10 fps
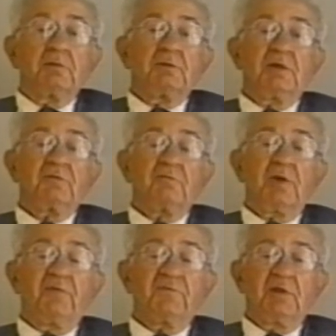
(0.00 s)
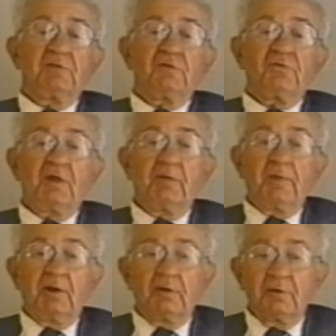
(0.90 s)
The next draft had the same
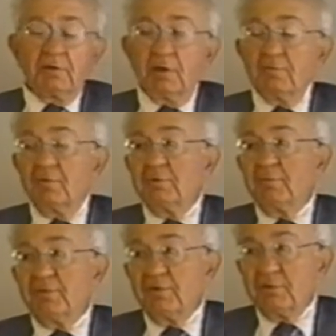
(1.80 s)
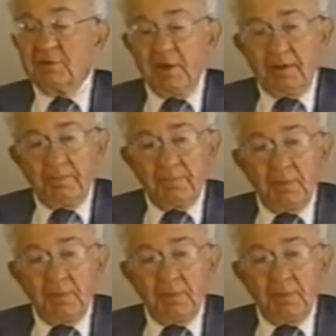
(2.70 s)
error, and I wrote him a third time.